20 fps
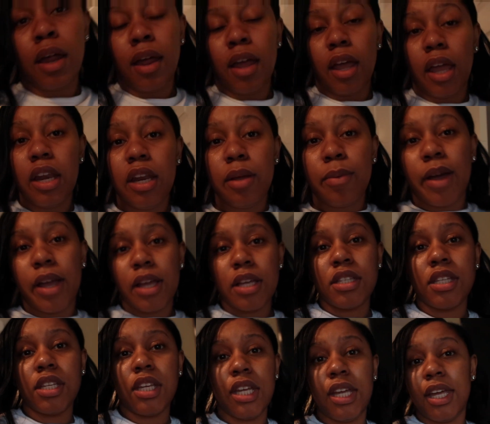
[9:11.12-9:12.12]

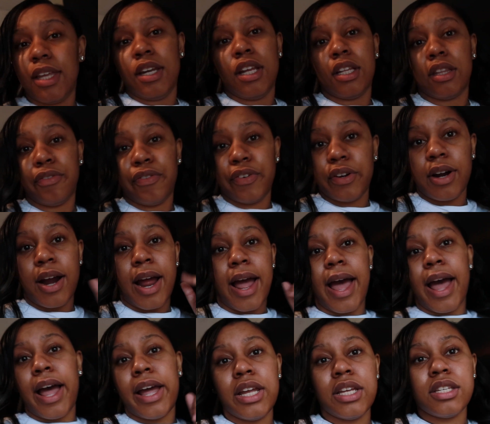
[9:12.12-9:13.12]
anyways he need to figure out
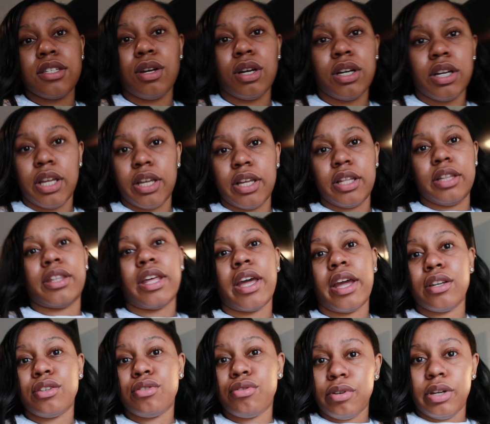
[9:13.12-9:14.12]
how he's gonna get
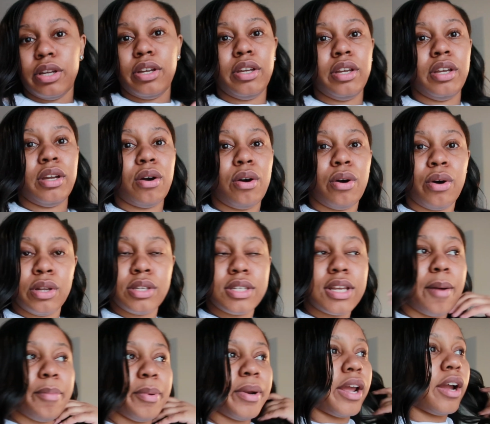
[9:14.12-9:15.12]
that tree on
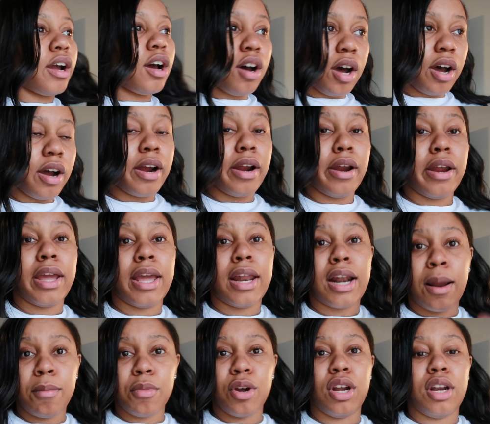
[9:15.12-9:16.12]
top of that car
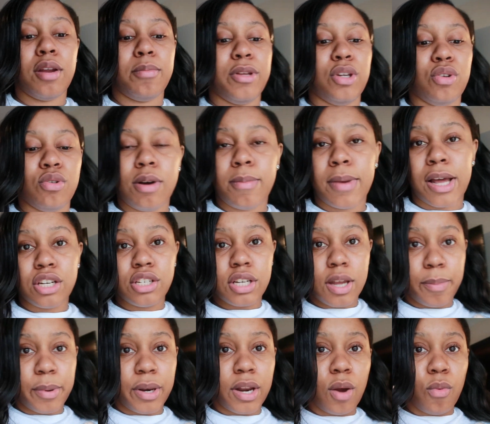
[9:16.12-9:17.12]
and i'm gonna be doing my
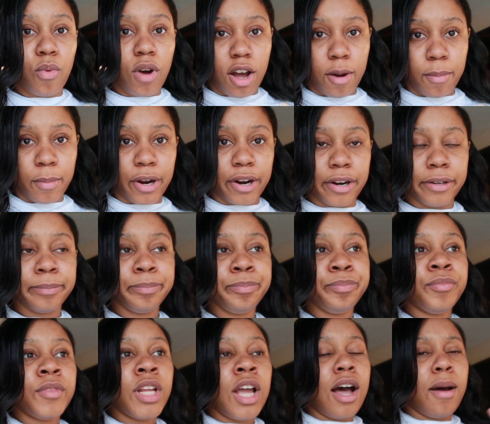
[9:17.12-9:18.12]
shopping at walmart
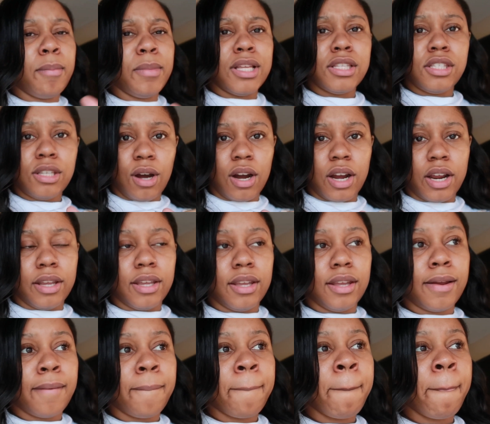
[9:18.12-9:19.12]
i mean
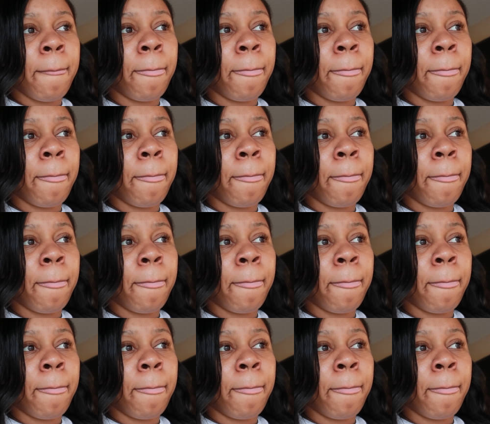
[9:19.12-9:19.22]
target